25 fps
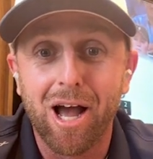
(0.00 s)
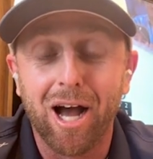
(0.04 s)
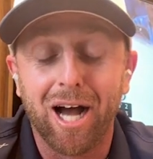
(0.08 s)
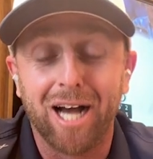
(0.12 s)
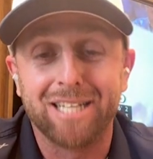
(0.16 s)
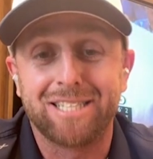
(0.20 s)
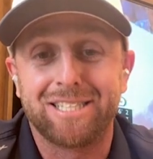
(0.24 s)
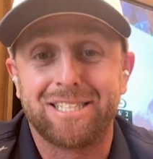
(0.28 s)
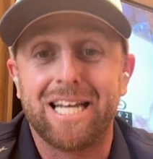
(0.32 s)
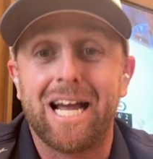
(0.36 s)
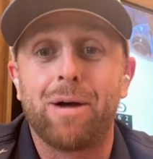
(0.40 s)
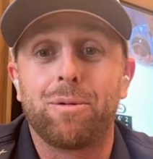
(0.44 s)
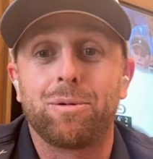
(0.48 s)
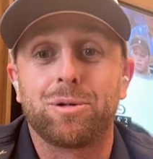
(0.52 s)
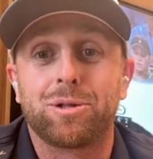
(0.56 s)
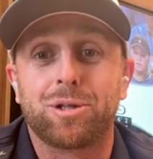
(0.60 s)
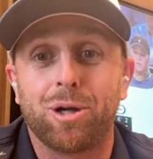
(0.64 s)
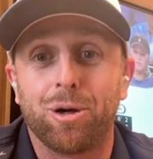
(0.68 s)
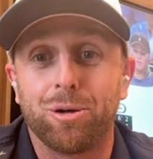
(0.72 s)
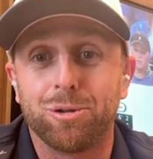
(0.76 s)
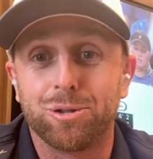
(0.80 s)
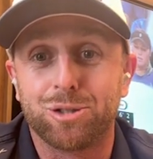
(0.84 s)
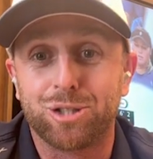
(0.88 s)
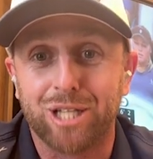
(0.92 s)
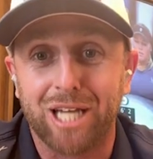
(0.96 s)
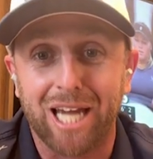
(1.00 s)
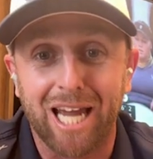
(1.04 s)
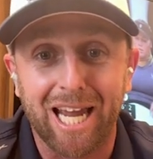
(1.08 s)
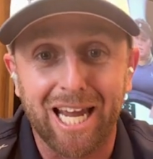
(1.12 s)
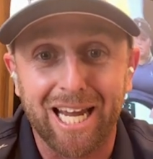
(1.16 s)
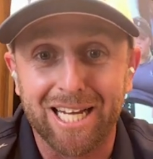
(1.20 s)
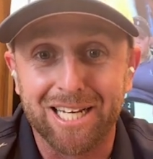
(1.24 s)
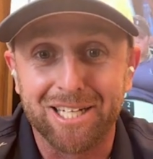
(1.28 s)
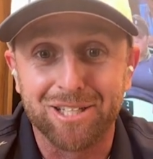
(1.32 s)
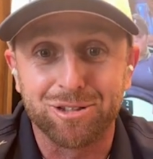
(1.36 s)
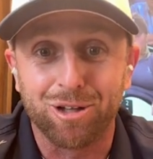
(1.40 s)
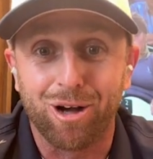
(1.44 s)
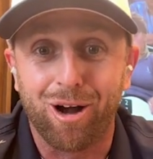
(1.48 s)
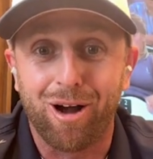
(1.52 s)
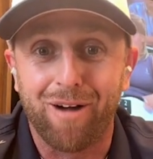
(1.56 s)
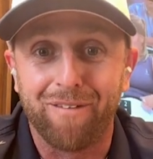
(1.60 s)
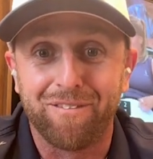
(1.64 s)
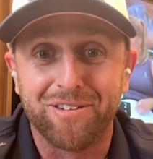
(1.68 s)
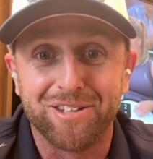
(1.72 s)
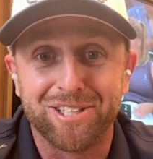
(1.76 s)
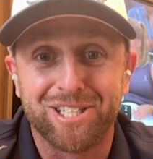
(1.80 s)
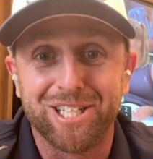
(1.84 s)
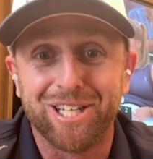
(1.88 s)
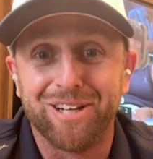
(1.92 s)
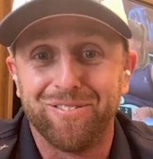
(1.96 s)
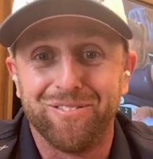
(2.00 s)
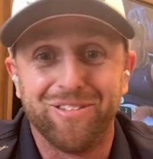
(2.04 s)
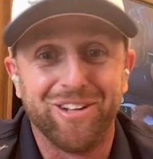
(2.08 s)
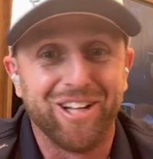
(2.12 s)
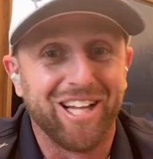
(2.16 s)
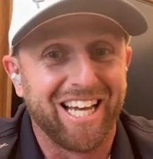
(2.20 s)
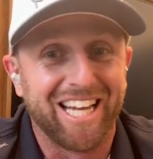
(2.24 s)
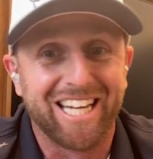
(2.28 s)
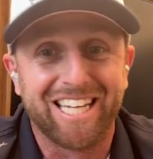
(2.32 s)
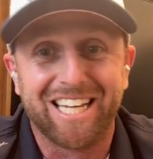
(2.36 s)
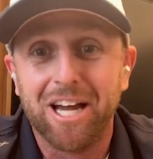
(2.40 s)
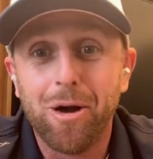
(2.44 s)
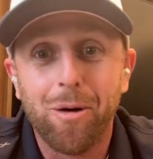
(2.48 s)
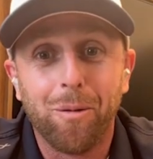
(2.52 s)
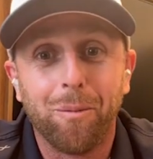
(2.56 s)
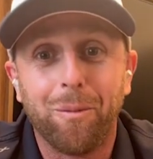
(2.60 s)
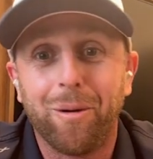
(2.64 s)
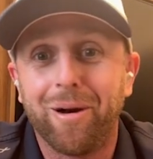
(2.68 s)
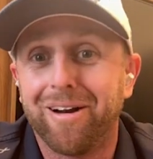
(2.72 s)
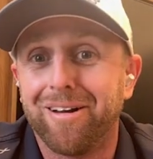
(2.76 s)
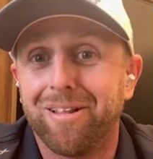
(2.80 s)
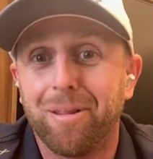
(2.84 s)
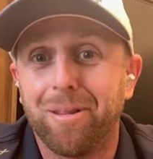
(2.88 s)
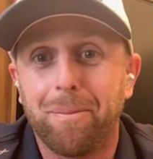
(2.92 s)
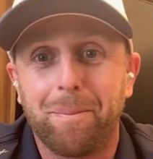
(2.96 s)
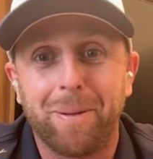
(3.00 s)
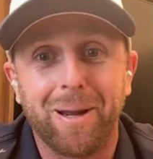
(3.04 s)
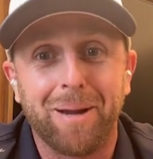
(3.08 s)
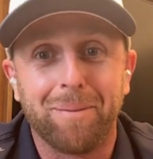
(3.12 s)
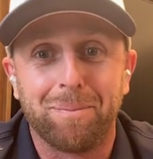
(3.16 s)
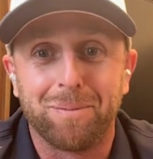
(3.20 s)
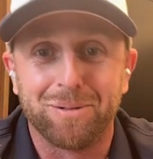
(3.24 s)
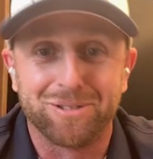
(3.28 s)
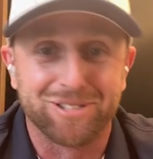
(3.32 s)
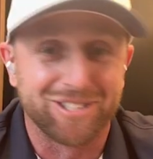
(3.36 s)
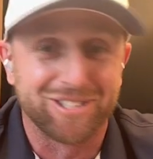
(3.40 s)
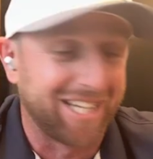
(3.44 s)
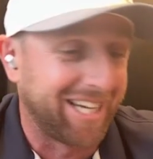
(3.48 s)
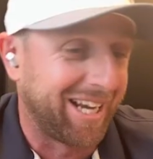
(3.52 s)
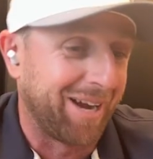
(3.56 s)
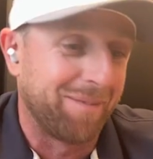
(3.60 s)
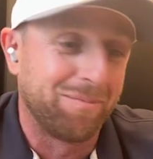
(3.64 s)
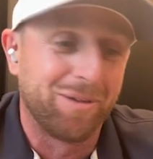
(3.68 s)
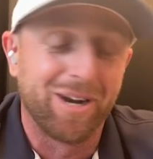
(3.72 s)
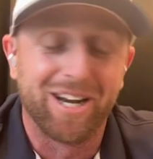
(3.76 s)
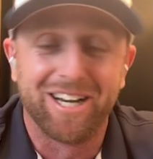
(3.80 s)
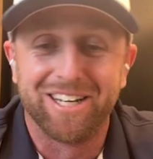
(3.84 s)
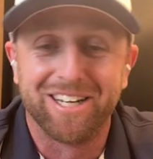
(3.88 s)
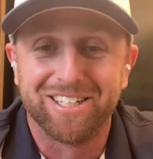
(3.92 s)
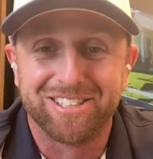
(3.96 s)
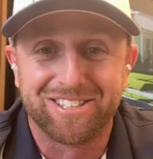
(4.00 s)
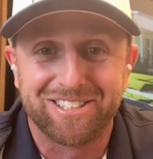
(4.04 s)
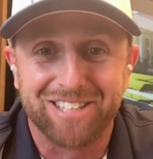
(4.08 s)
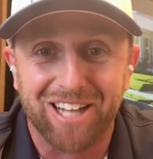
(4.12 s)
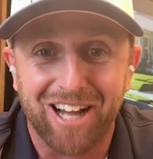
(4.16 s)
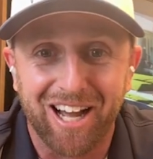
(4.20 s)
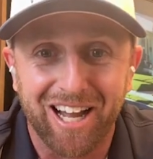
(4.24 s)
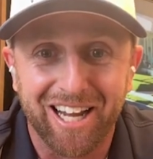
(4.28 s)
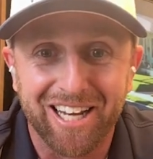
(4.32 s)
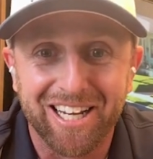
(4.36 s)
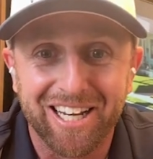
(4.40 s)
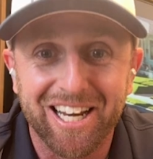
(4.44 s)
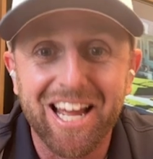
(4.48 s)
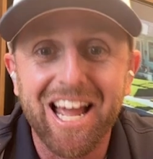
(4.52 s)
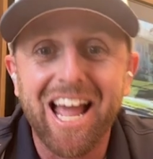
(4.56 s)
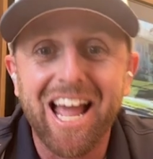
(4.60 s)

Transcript: I sat with Coach K in his office. I'm like, where are the papers? Like, I'm ready to sign.